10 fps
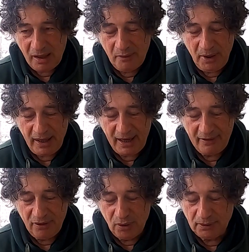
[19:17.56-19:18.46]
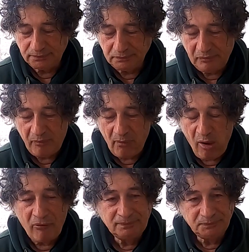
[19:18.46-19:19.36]
we're going to have a look
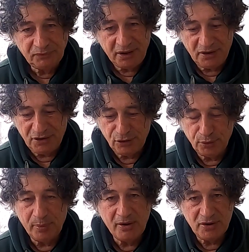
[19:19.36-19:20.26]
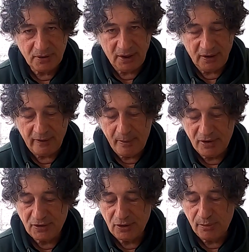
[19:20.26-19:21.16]
at the soup. I just want to go grab
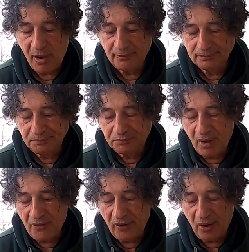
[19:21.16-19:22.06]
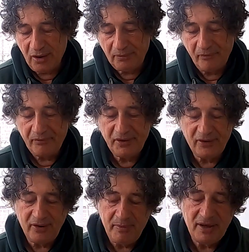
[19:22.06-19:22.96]
the soup. So
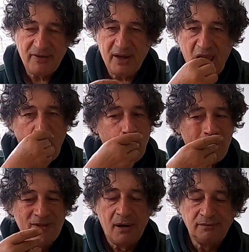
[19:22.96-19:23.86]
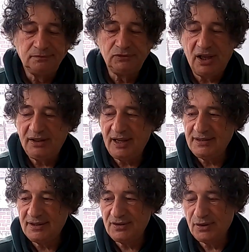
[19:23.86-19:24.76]
just give me a second. I'm going to
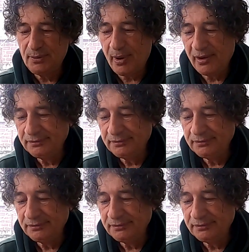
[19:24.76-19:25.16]
taste the soup.